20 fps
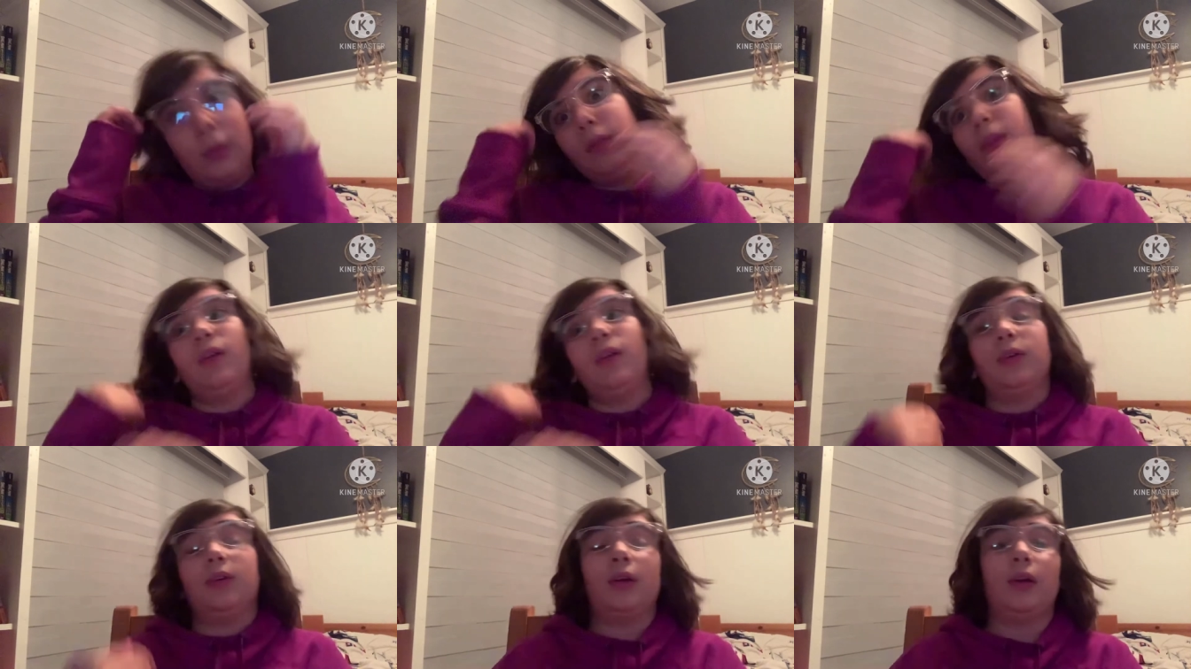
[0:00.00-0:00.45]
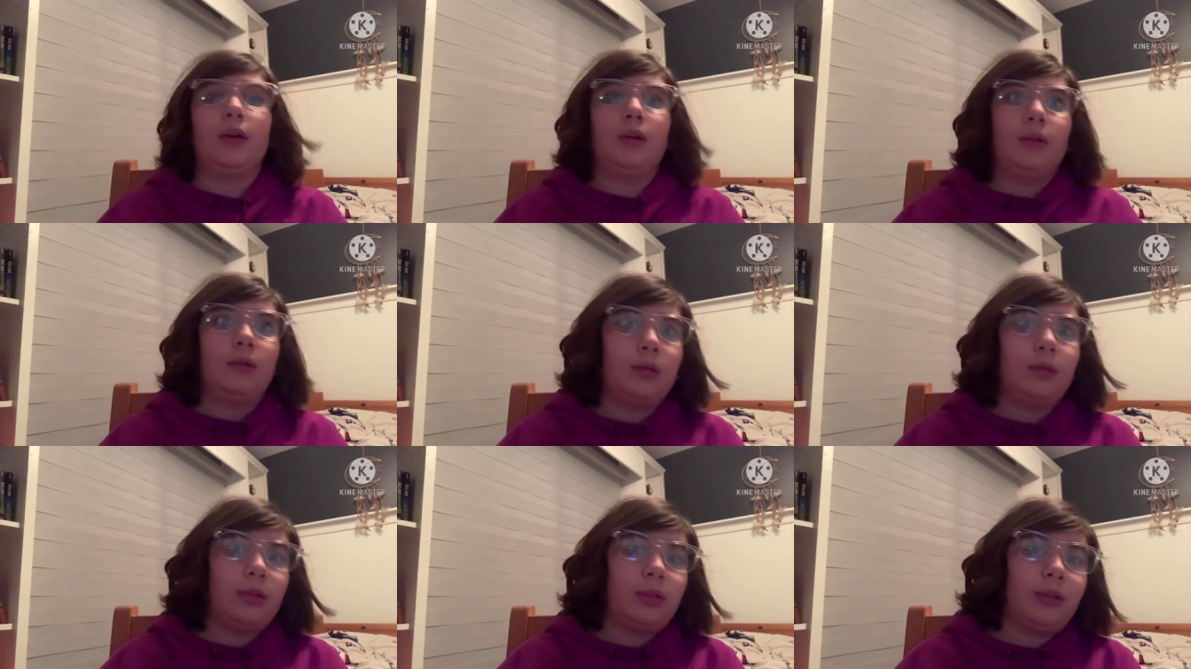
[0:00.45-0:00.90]
okay,
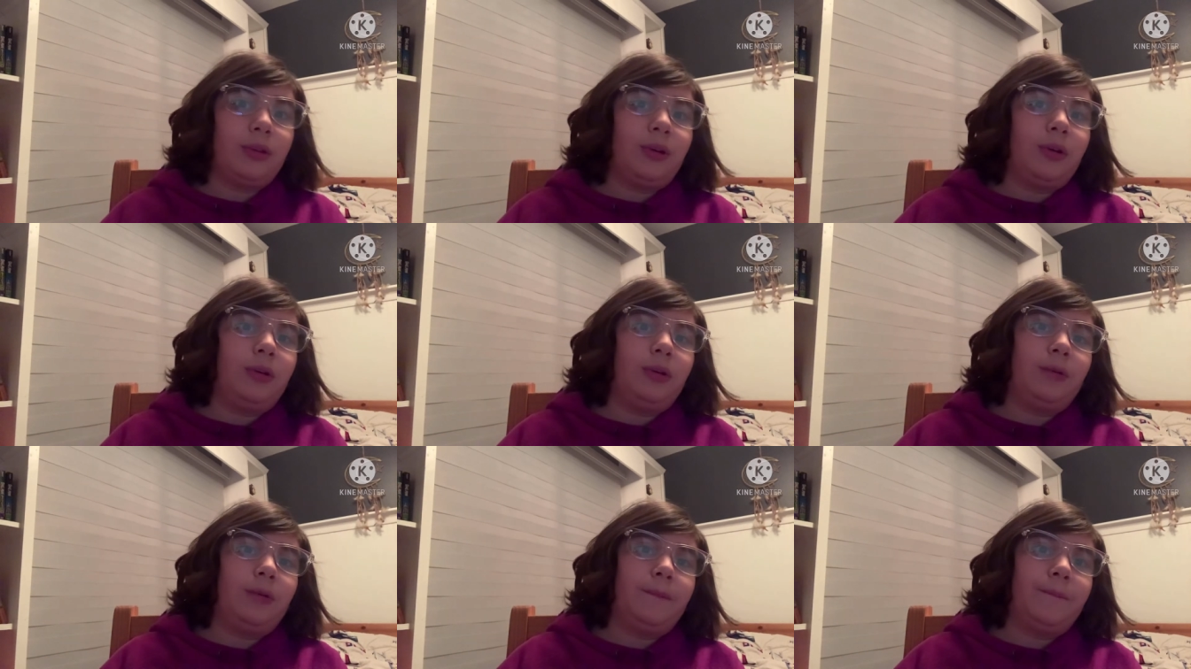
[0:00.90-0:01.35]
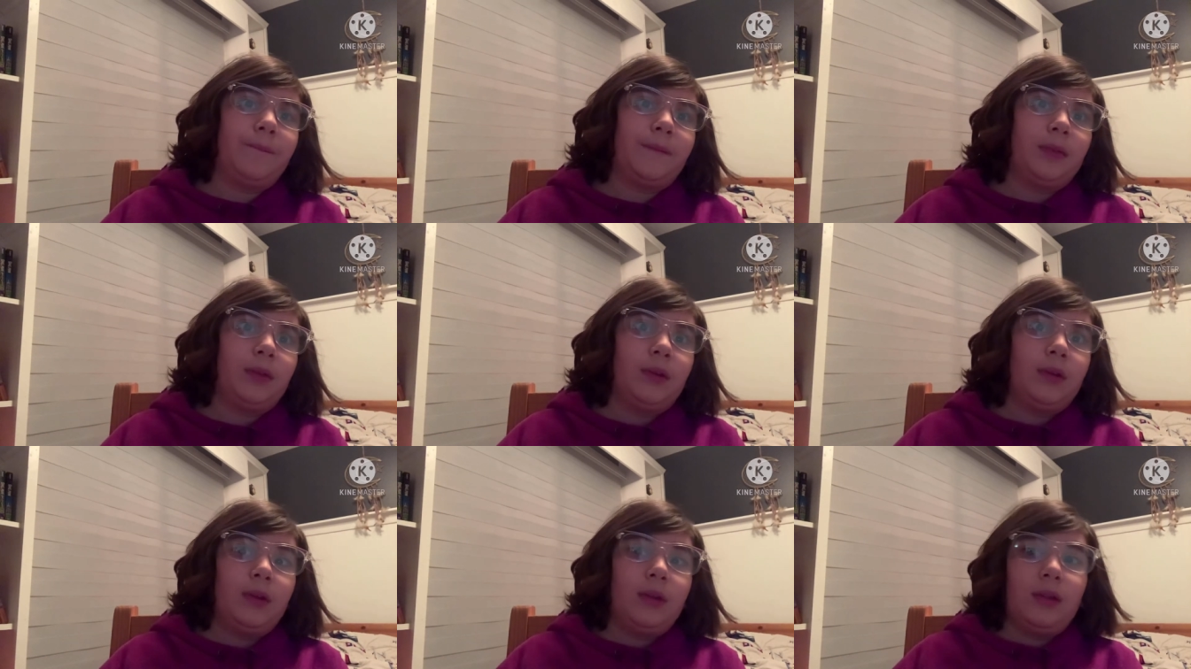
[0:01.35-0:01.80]
so
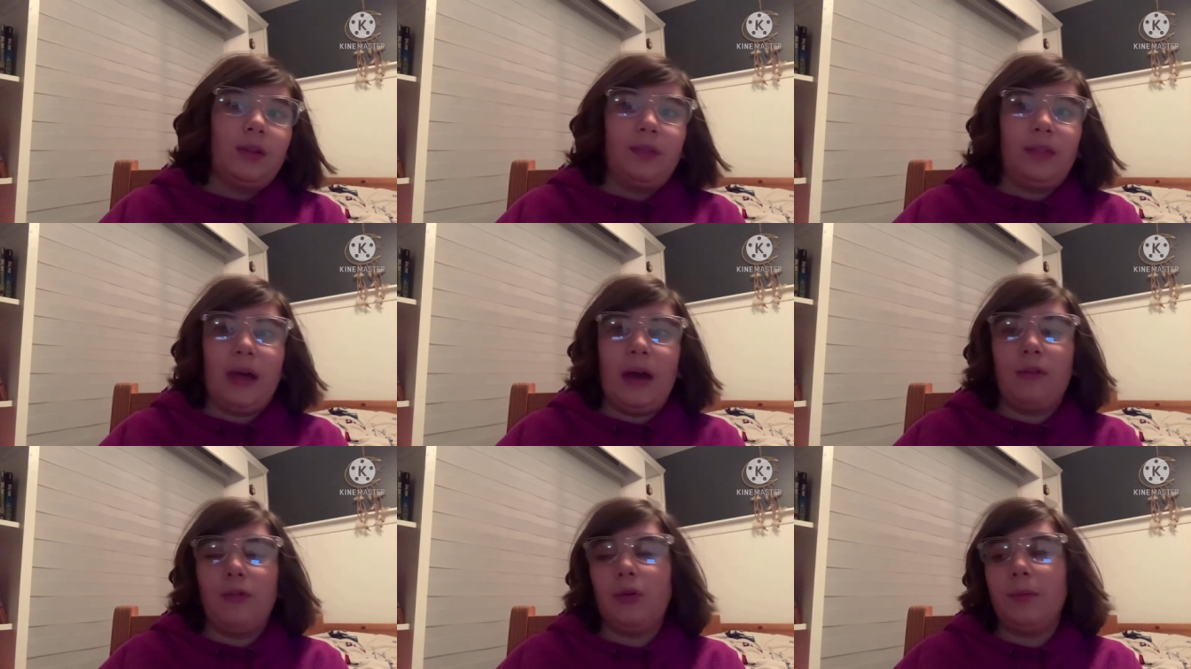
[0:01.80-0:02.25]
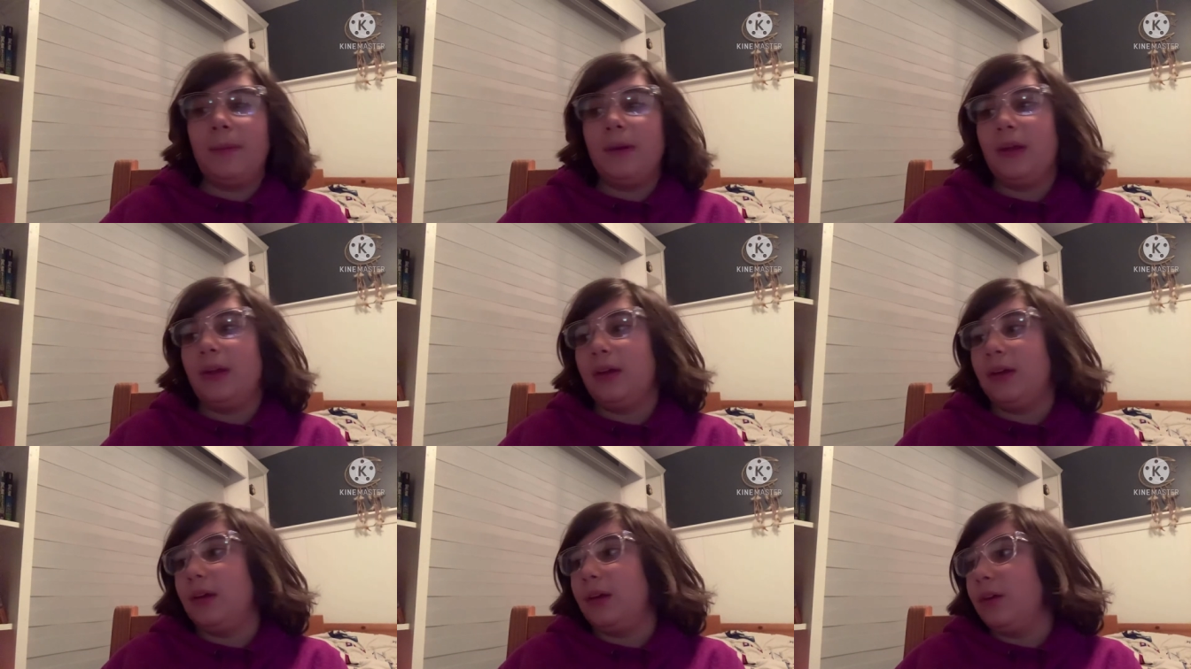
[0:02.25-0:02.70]
that will
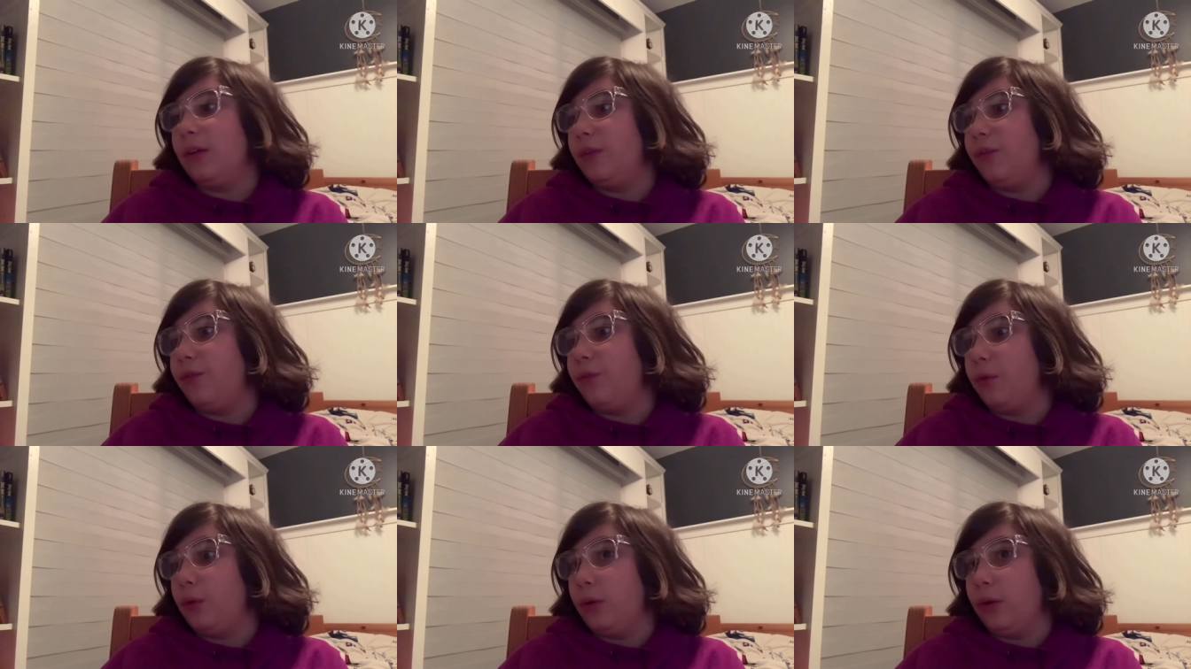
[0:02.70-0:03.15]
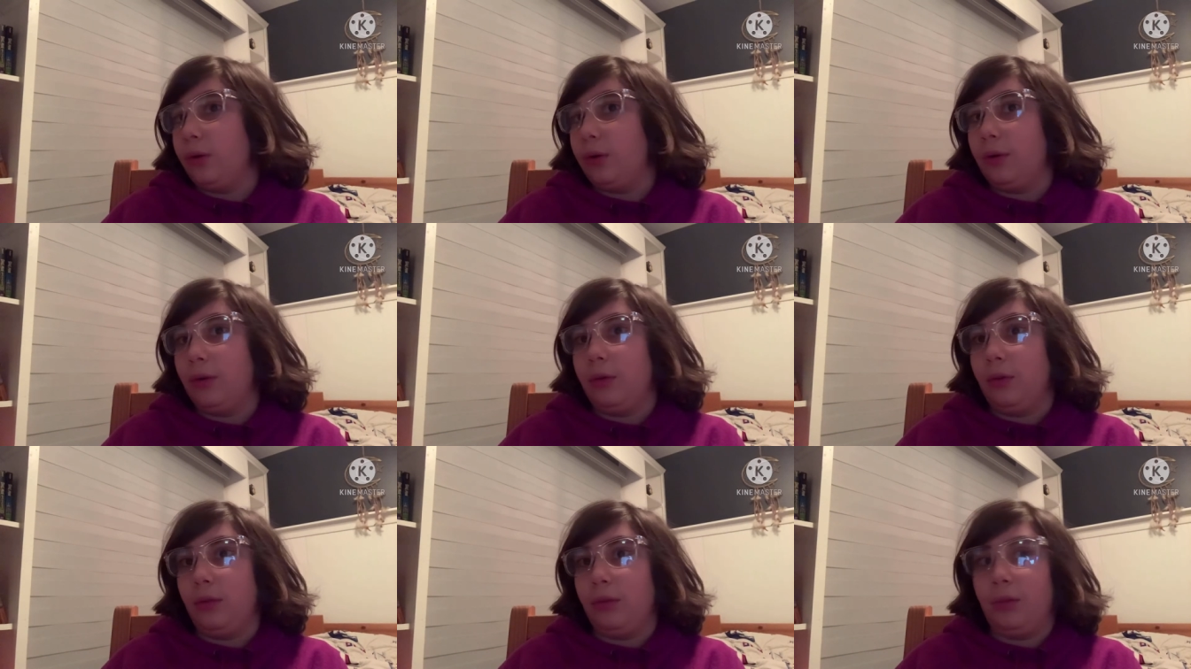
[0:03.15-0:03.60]
be it
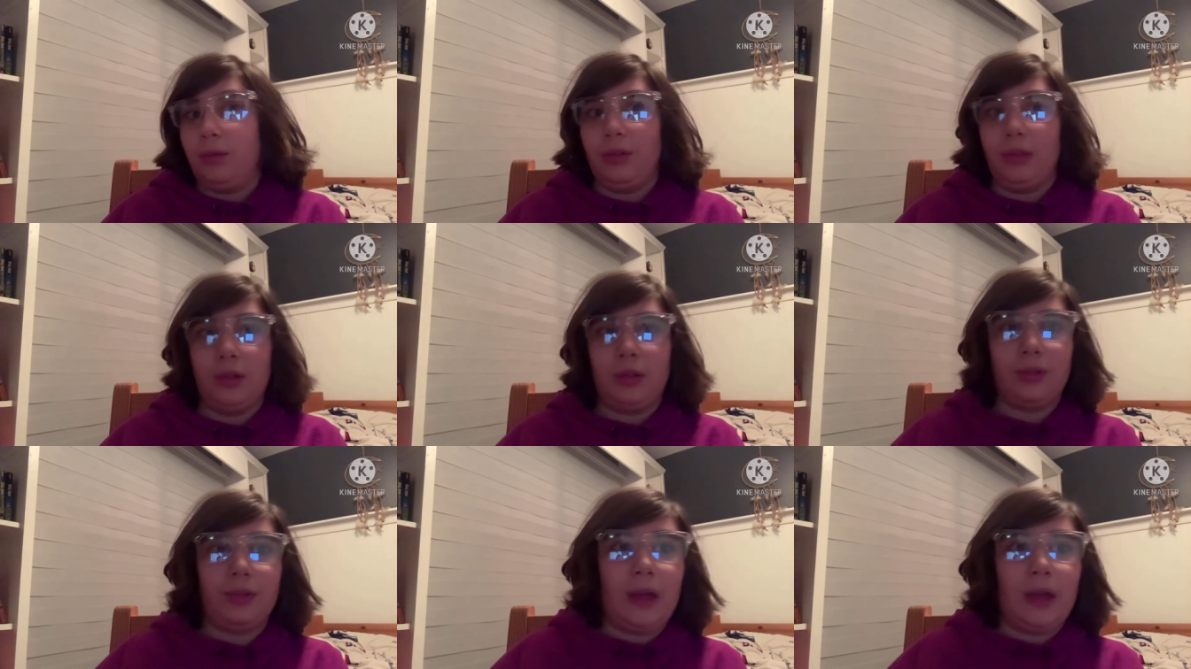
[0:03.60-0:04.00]
for this